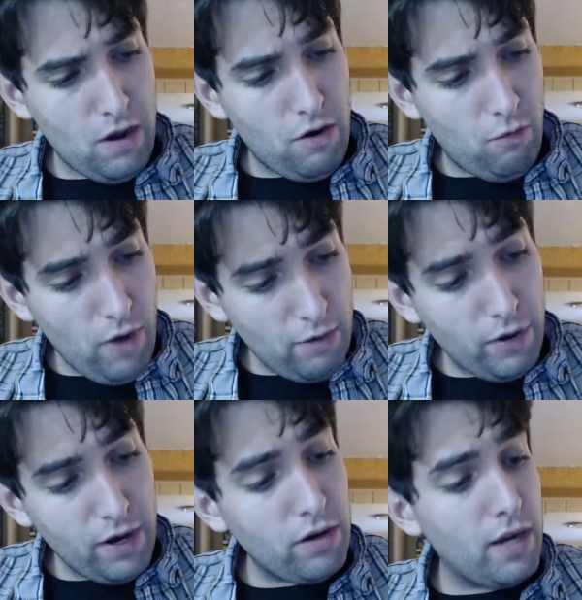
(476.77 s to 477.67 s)
Well,
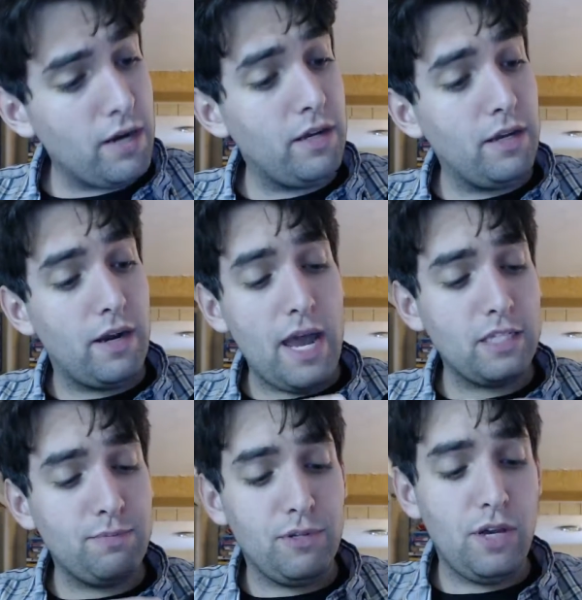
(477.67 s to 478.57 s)
we are going to need an
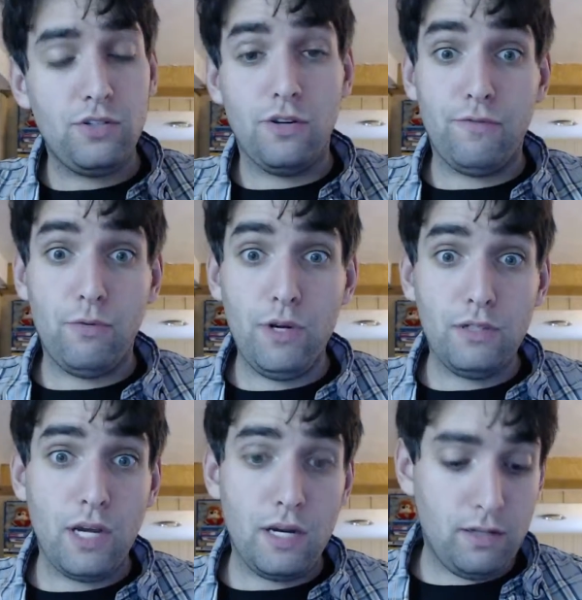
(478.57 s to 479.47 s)
explanation for what
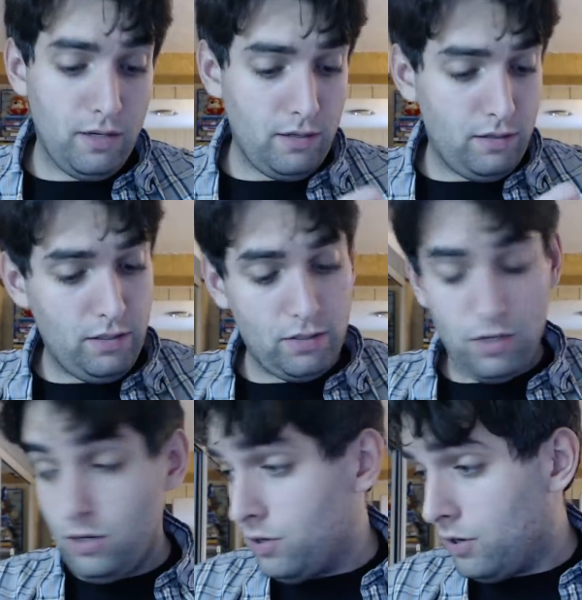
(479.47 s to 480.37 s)
exactly these
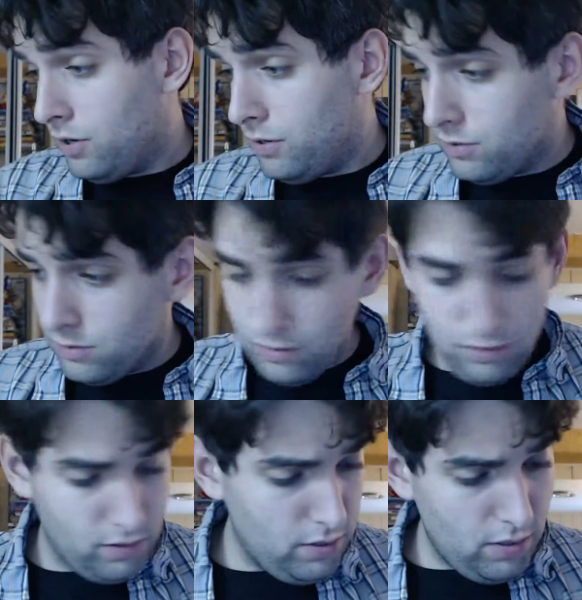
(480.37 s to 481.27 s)
are.
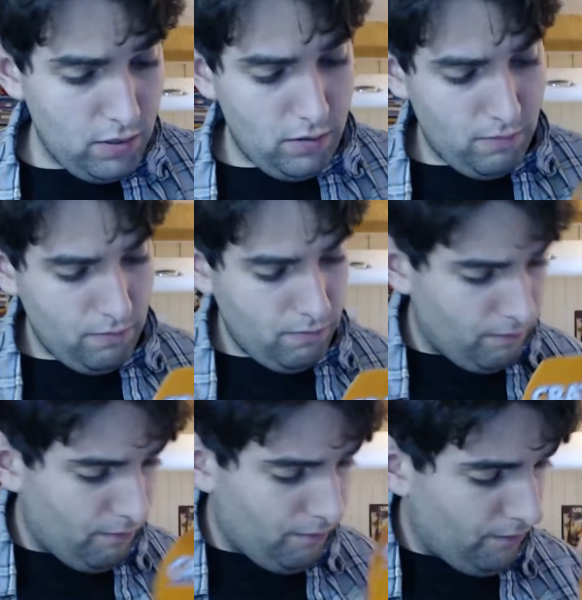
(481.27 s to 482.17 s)

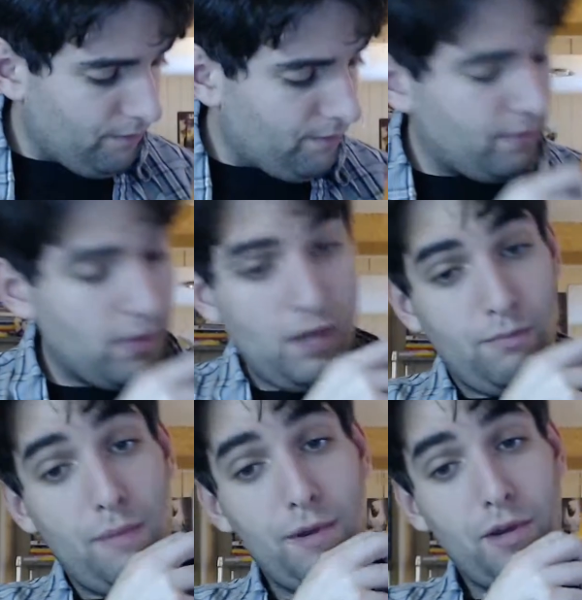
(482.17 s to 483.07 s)

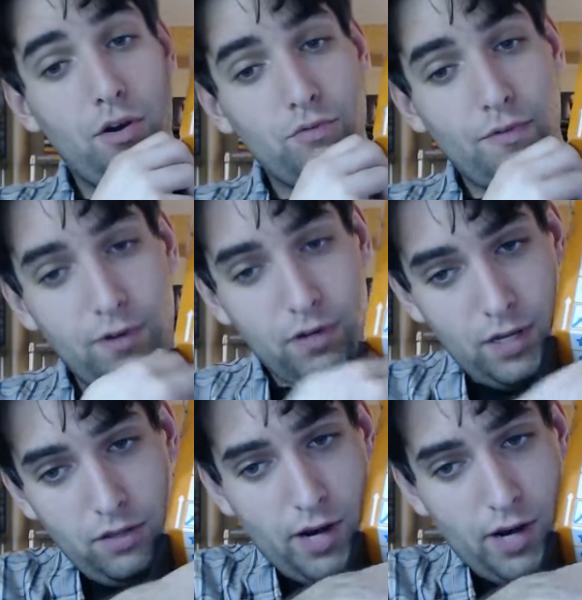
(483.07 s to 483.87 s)
Maybe it goes with another